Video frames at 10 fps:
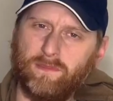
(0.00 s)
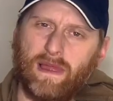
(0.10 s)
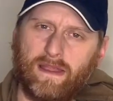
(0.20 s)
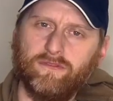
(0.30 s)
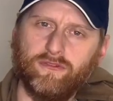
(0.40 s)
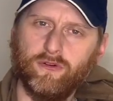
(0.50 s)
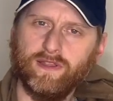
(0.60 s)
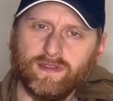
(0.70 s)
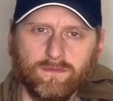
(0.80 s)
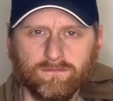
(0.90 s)
mount for
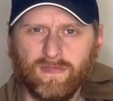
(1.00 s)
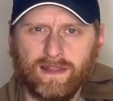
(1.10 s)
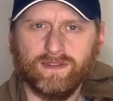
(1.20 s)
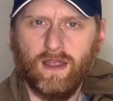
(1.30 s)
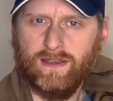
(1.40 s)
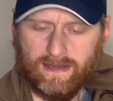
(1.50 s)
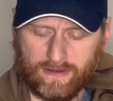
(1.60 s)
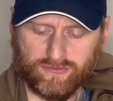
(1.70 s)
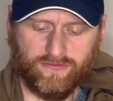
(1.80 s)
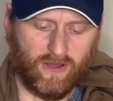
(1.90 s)
it. That's only an
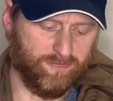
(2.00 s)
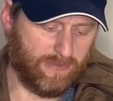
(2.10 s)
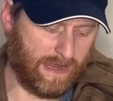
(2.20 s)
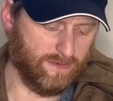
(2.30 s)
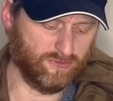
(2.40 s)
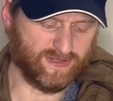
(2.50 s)
extra £5 or